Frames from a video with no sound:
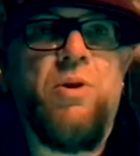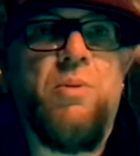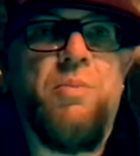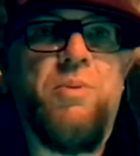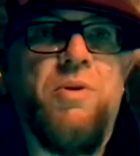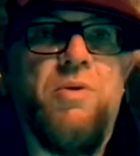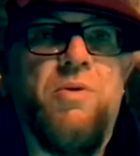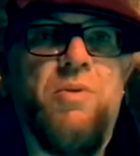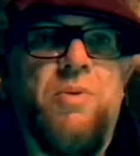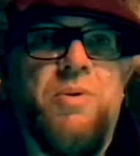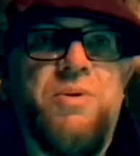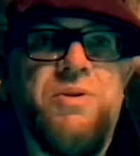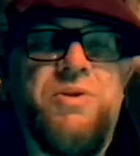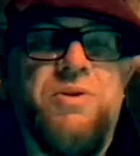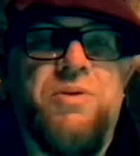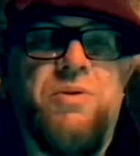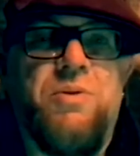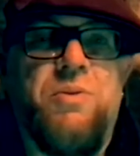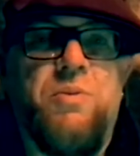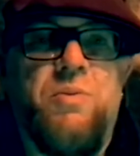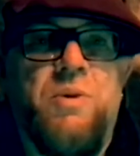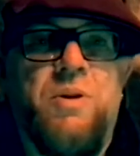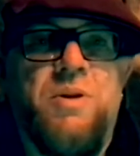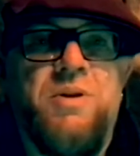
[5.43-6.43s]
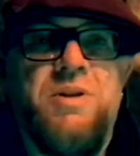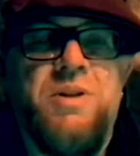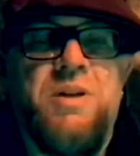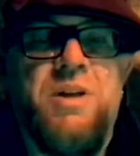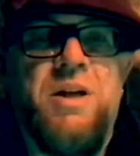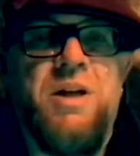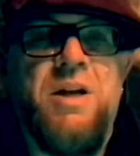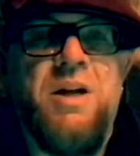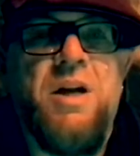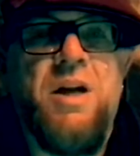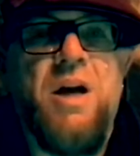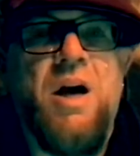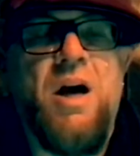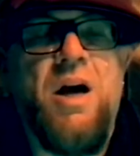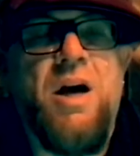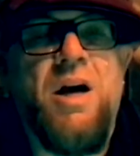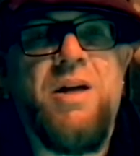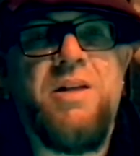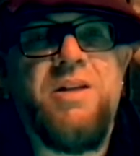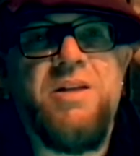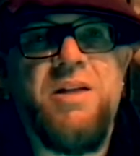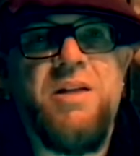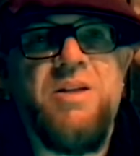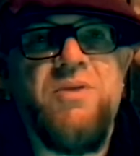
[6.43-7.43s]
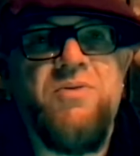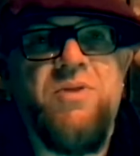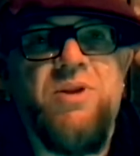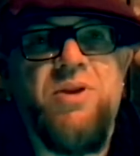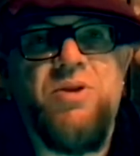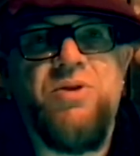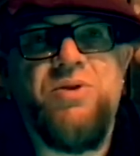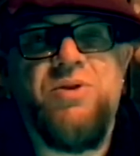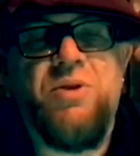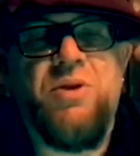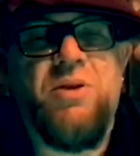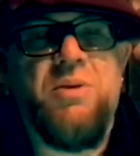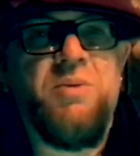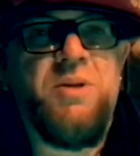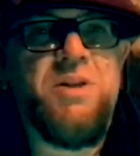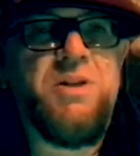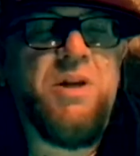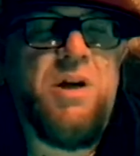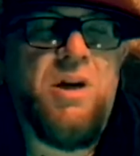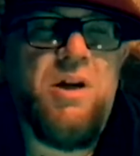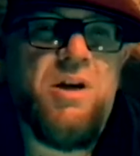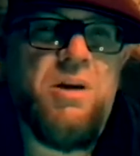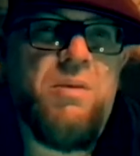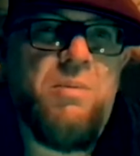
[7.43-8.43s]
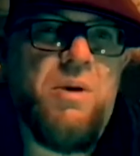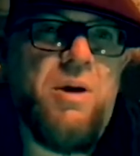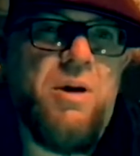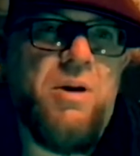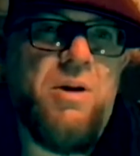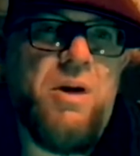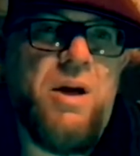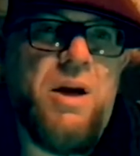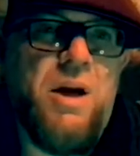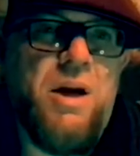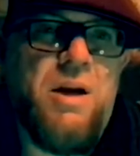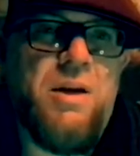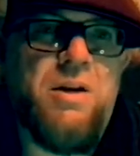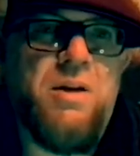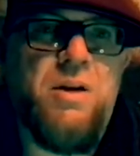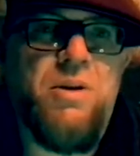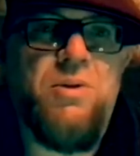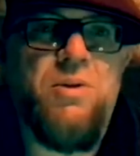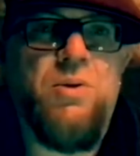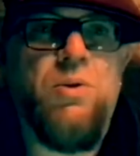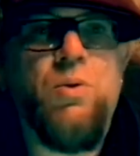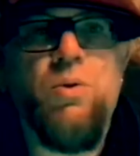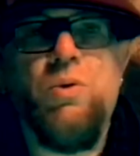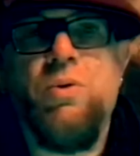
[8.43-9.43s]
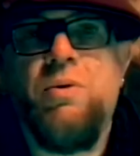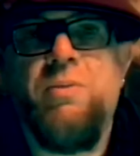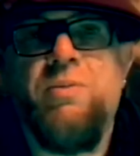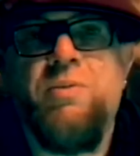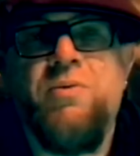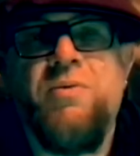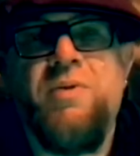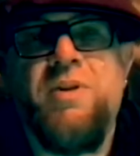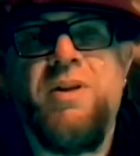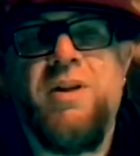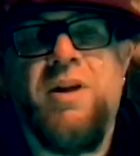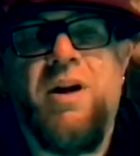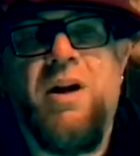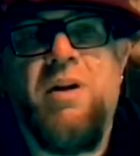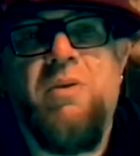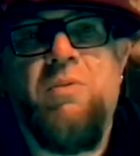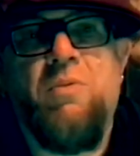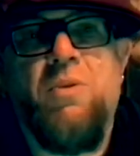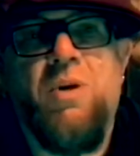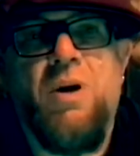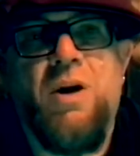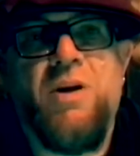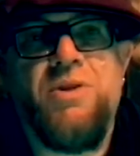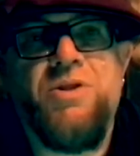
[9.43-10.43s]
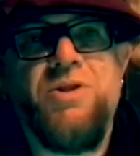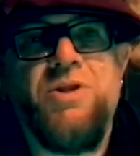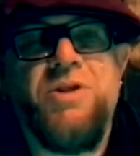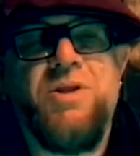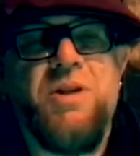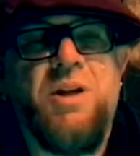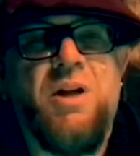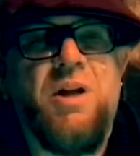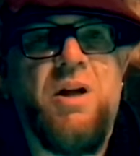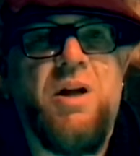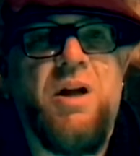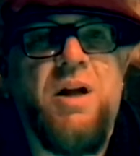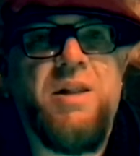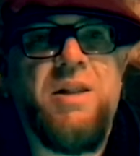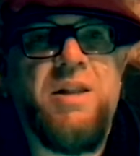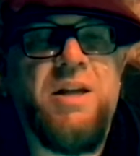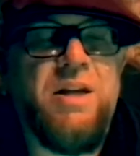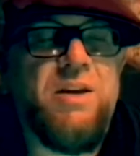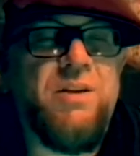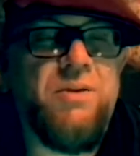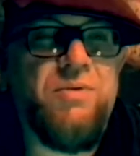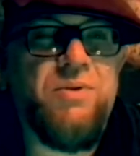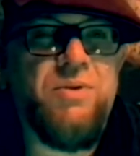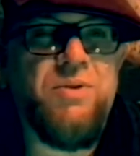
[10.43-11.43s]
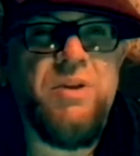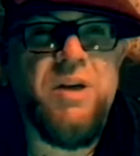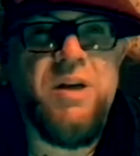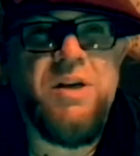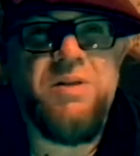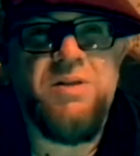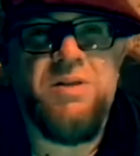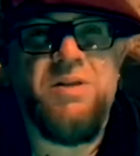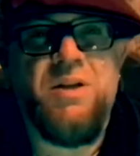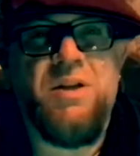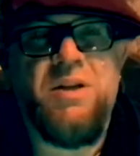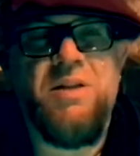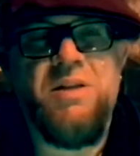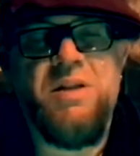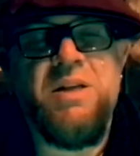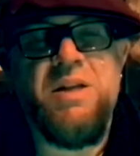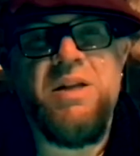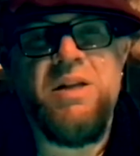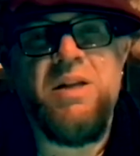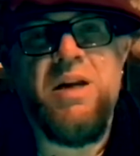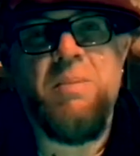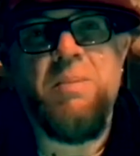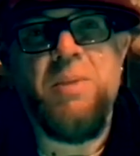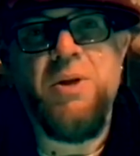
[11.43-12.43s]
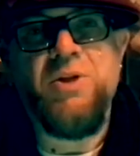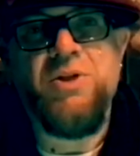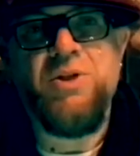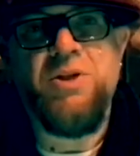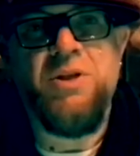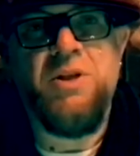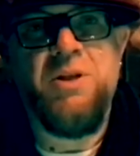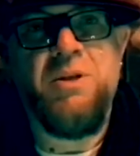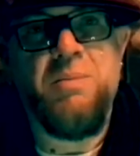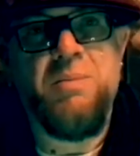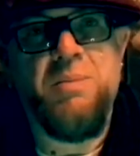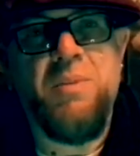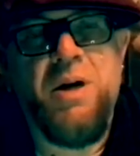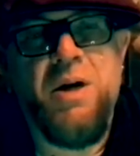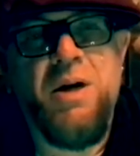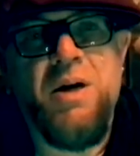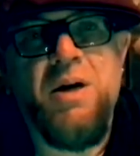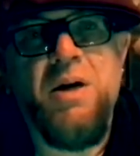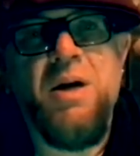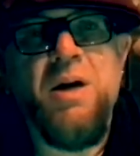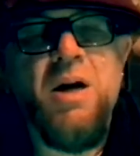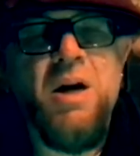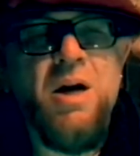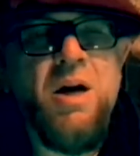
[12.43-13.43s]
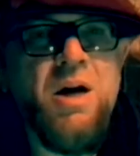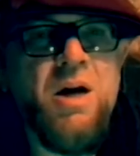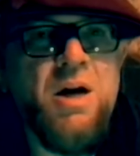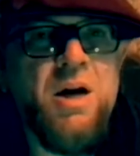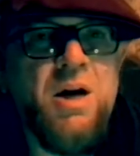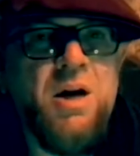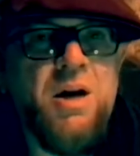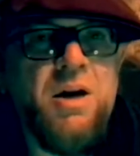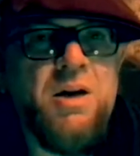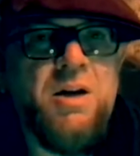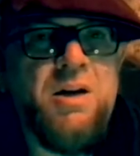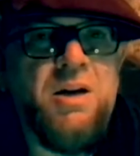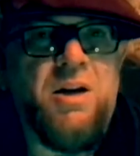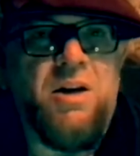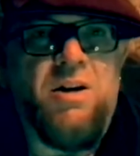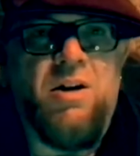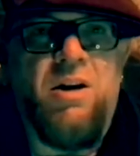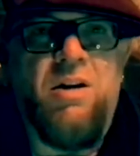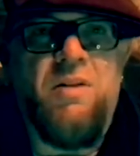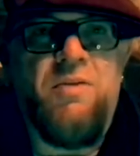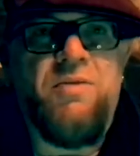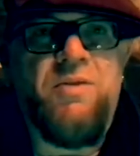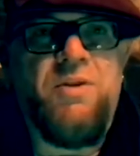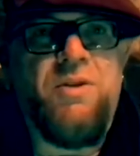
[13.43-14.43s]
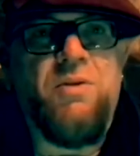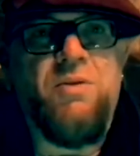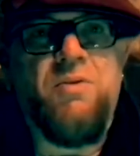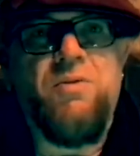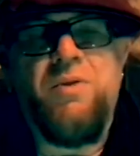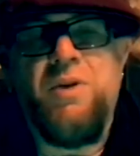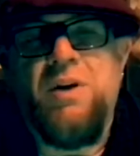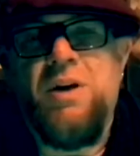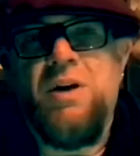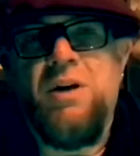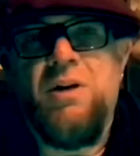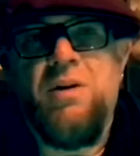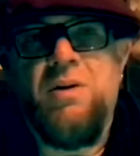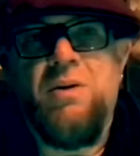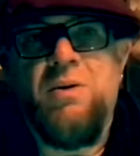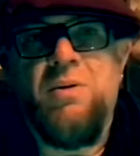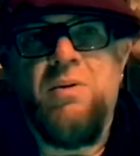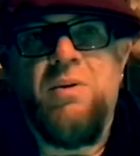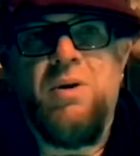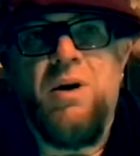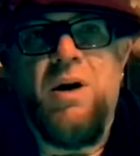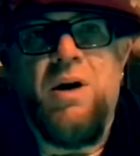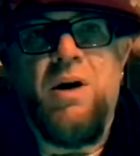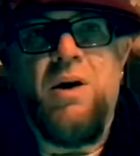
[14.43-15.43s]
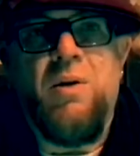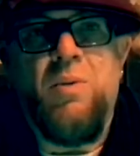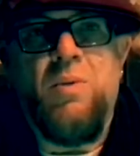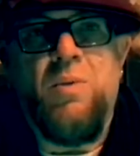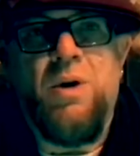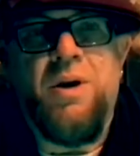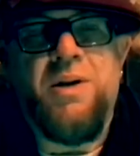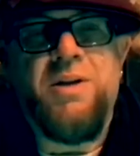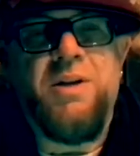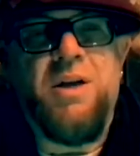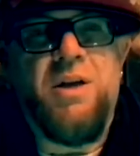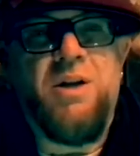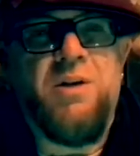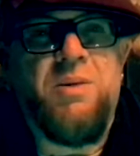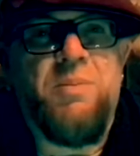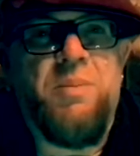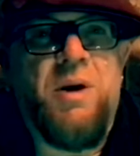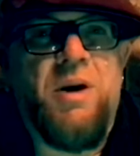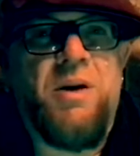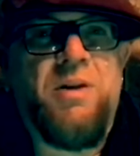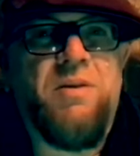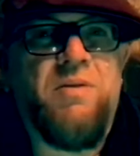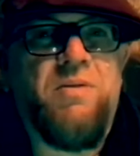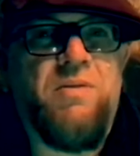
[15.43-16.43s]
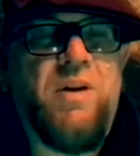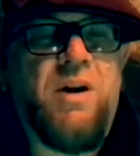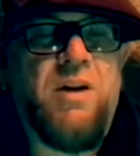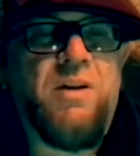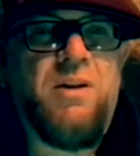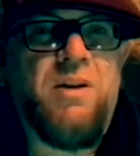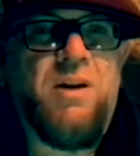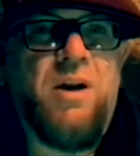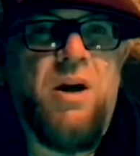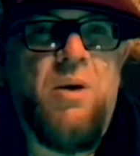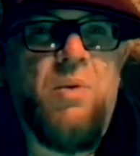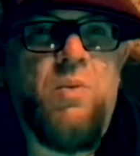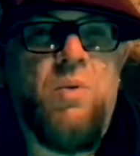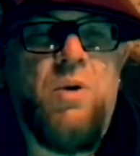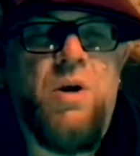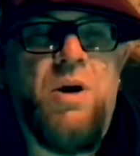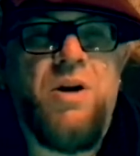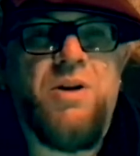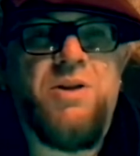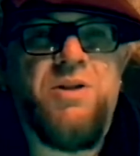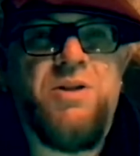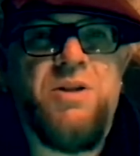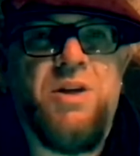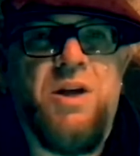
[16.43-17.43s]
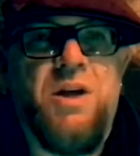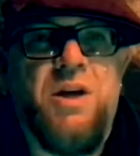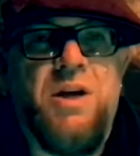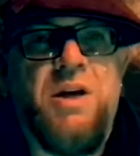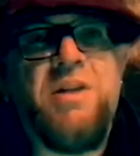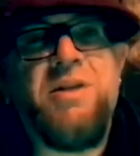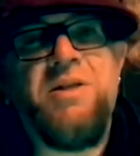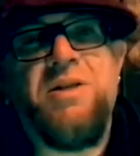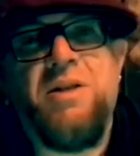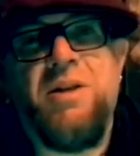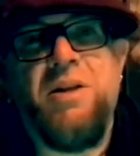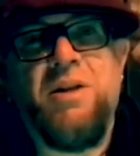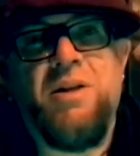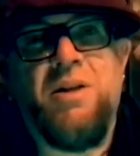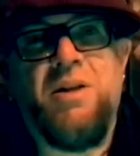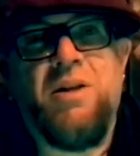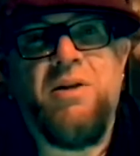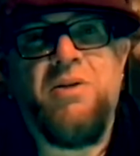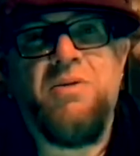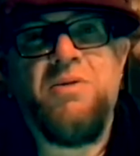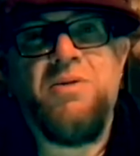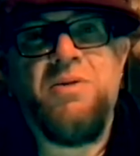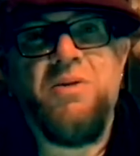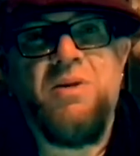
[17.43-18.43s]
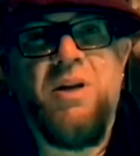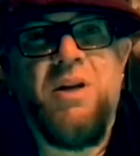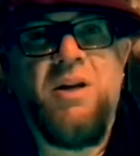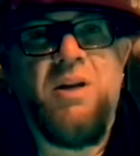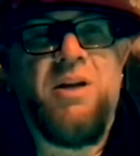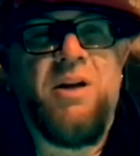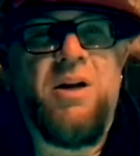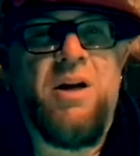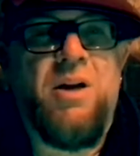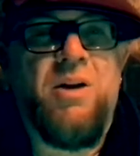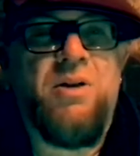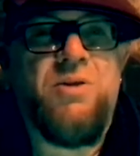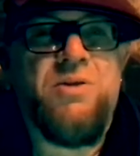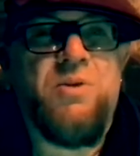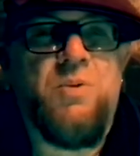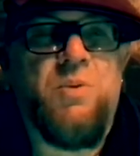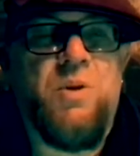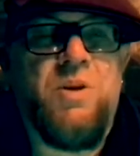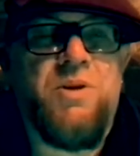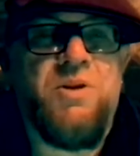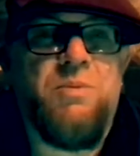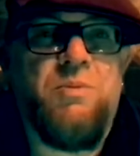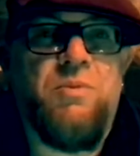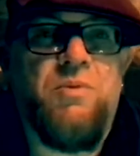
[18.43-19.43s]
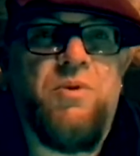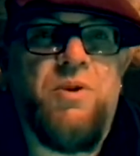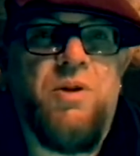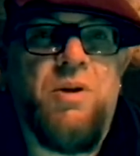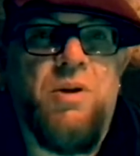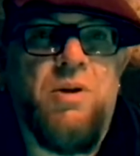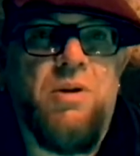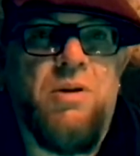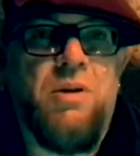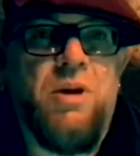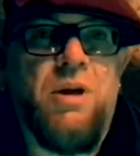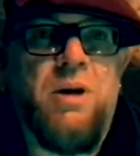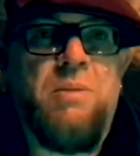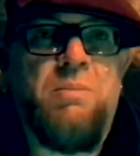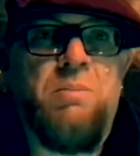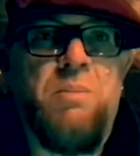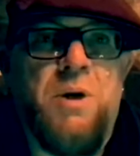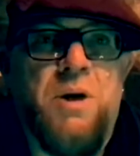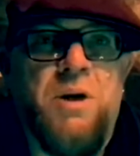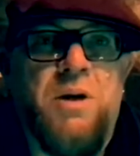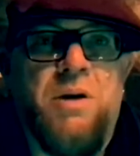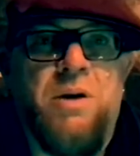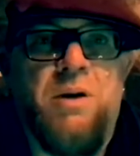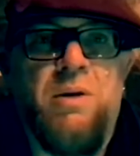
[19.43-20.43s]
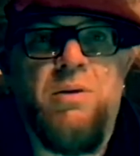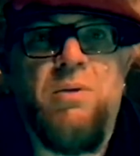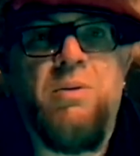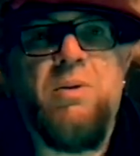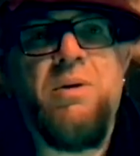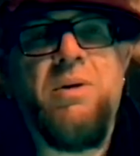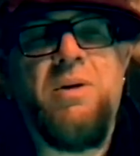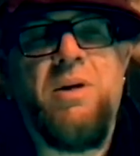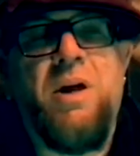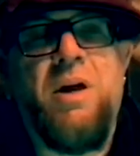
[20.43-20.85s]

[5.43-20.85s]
everyone's doing well today. Today's video is going to be talking about another horror movie that I watched at the end of 2019. I mentioned it in my kickoff year video where I talked about the fact that I watched Incident in a Ghostland, and I also watched a movie called Lake Mungo.